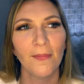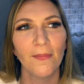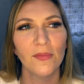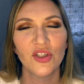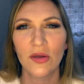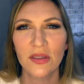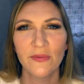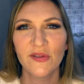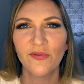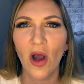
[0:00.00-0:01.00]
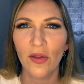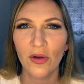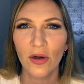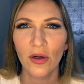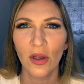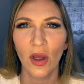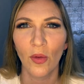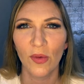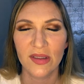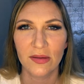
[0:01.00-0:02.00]
Joseph's father
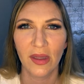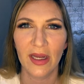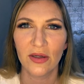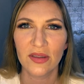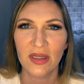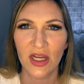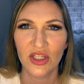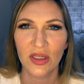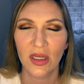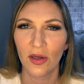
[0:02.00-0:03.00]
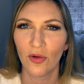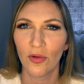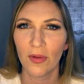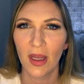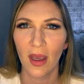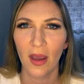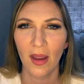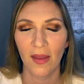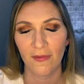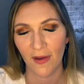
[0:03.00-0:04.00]
was later stationed in Korea,
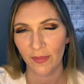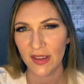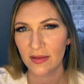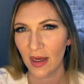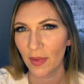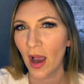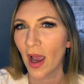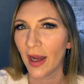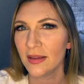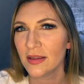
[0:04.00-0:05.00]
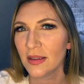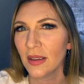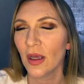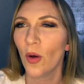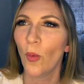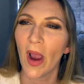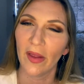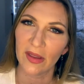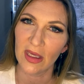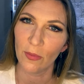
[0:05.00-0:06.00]
and the family stayed behind while
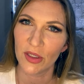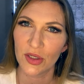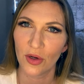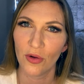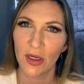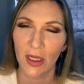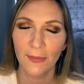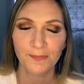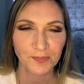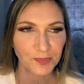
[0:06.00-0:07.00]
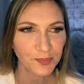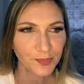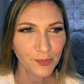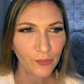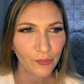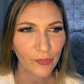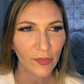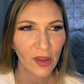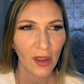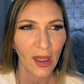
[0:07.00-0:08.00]
he went to Korea.
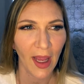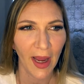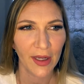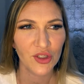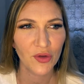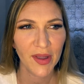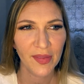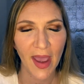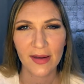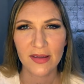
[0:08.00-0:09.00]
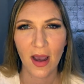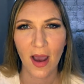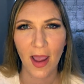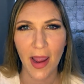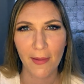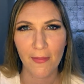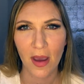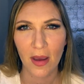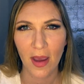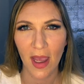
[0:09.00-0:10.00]
And during that time,
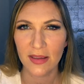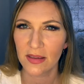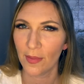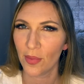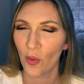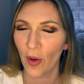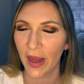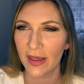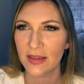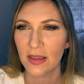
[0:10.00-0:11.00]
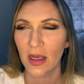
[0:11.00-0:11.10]
at some point,